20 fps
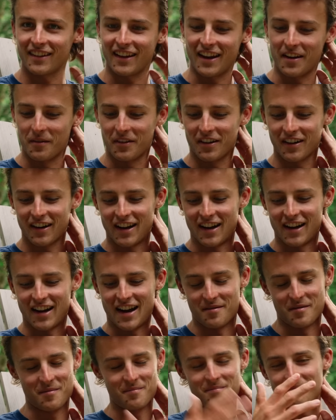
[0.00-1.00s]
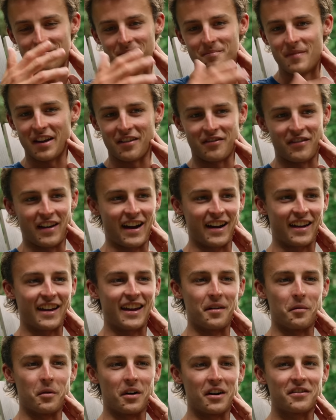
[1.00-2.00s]
can, I'm big fan of
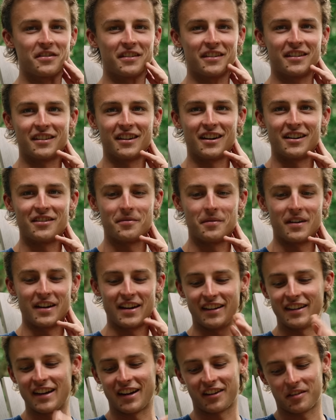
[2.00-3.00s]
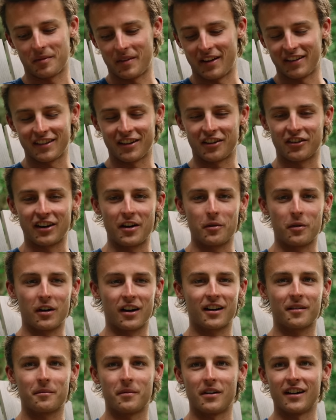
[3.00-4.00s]
Cam Worth and stuff, but he texted me and said great
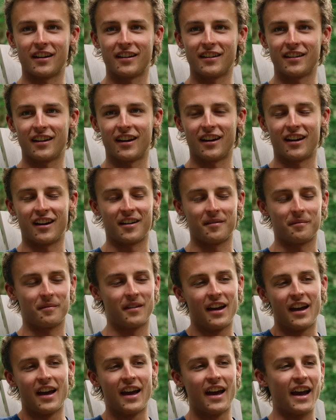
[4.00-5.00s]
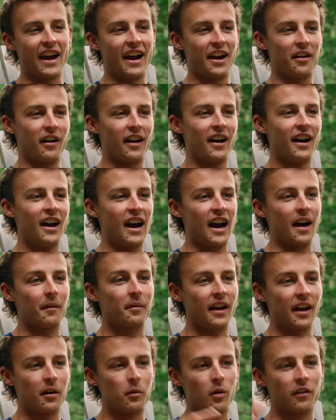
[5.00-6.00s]
work. But anyway, I'm
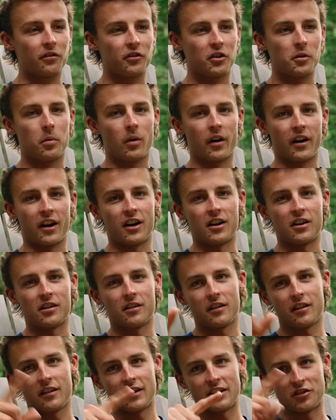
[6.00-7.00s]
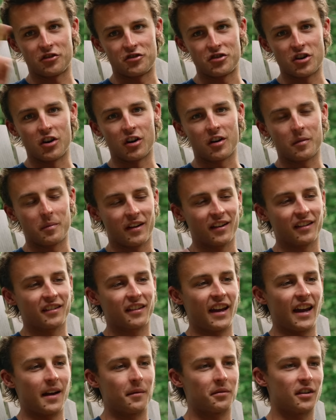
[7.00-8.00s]
Cam Worth 2.0. That's a joke because
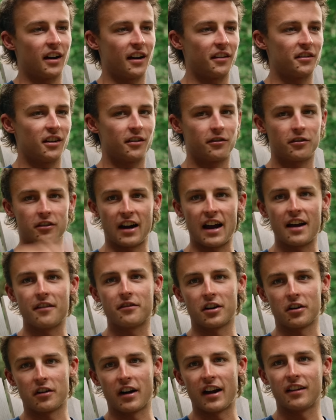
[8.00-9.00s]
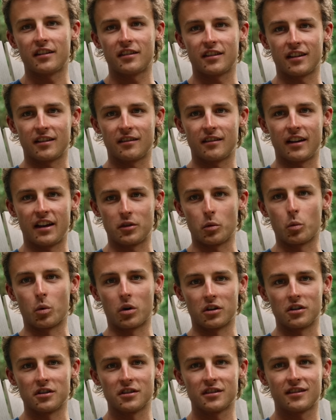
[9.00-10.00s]
Cam signs up for every race in the
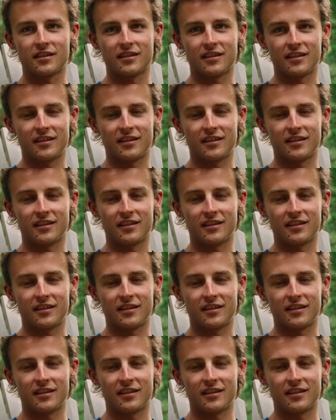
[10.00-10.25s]
world,